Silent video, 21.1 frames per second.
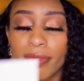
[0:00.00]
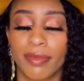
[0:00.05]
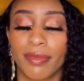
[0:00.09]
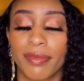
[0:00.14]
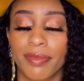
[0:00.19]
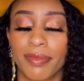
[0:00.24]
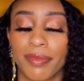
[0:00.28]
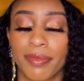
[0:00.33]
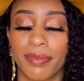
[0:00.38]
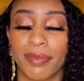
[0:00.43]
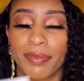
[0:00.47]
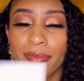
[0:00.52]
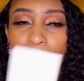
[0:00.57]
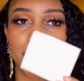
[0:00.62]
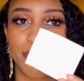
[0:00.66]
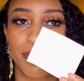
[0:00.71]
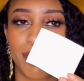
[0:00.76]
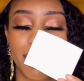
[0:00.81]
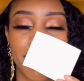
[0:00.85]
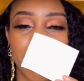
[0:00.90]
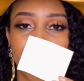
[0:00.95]
Mm.
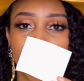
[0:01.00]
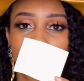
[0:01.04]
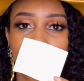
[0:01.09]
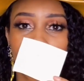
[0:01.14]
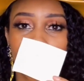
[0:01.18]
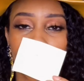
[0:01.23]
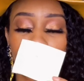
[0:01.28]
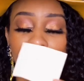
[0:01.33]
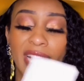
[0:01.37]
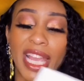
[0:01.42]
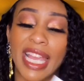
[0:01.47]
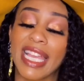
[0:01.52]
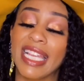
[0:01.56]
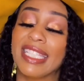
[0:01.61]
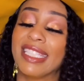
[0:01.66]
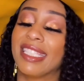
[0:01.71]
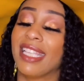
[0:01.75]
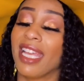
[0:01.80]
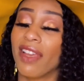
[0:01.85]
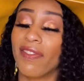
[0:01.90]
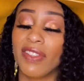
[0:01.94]
It's
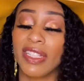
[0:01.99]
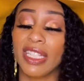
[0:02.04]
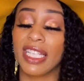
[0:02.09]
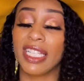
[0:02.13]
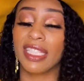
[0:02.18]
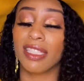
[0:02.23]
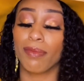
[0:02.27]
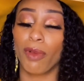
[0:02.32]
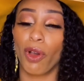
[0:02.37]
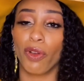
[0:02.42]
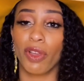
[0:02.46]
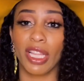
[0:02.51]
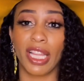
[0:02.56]
definitely smoky.